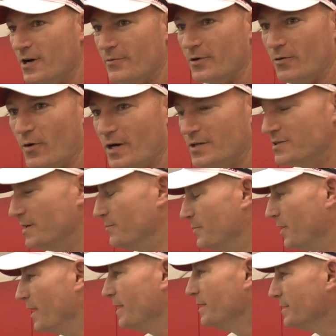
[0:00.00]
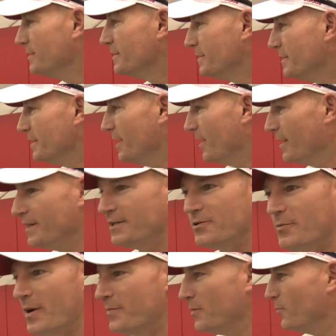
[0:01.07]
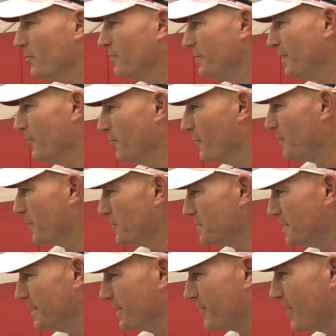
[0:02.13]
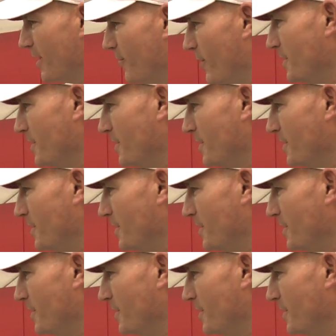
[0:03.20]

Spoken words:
coming to watch them play. I think there might be one person in the crowd